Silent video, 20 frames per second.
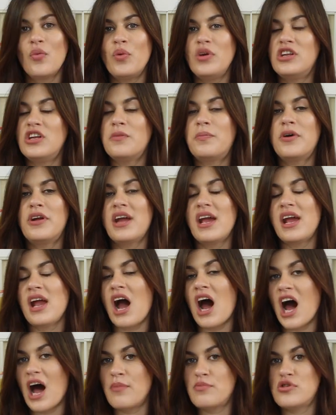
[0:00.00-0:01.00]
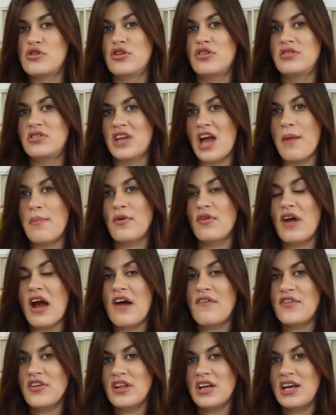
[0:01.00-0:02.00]
We did put an optional diaper
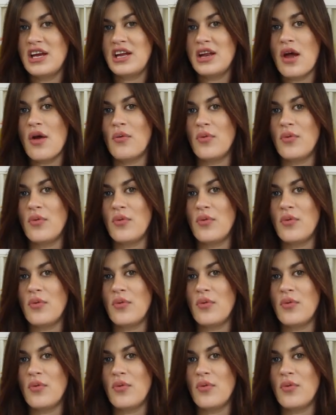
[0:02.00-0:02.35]
raffle in.